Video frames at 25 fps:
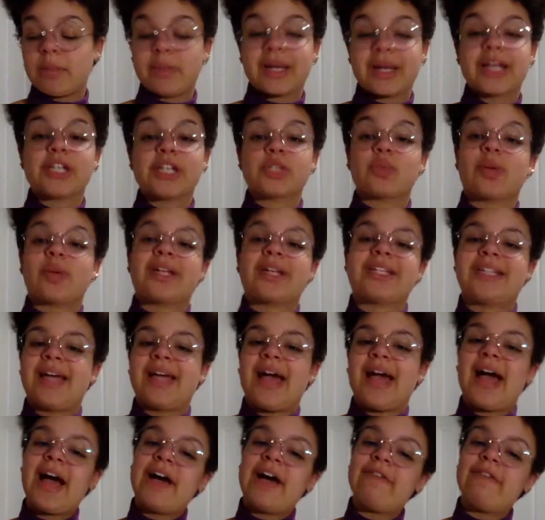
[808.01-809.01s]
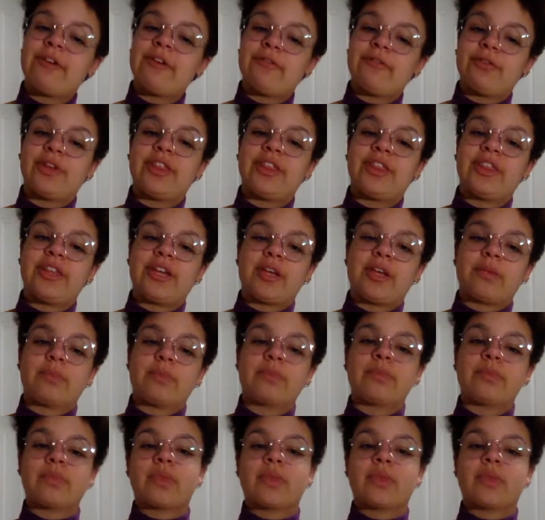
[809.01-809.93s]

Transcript: but I just wanted to have everything